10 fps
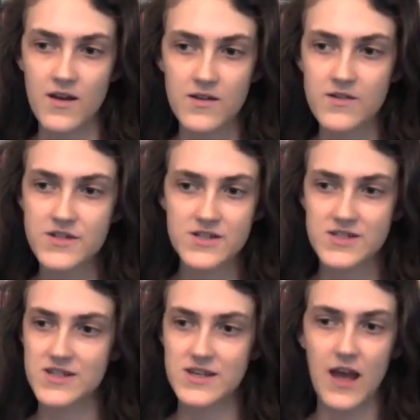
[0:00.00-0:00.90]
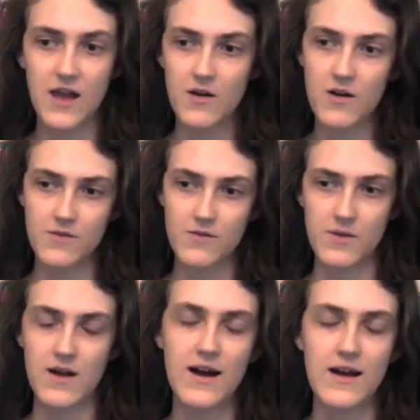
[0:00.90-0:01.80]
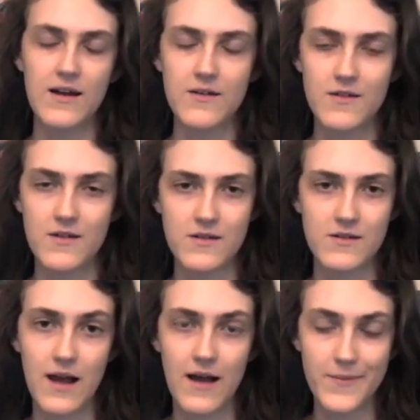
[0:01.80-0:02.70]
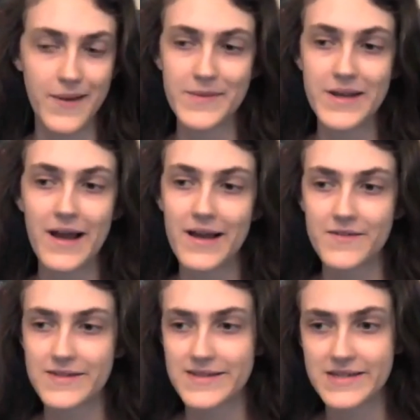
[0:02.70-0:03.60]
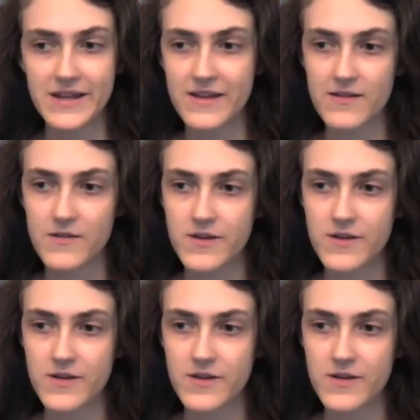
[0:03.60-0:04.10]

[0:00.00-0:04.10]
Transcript: you just cannot rely on, I haven't seen it.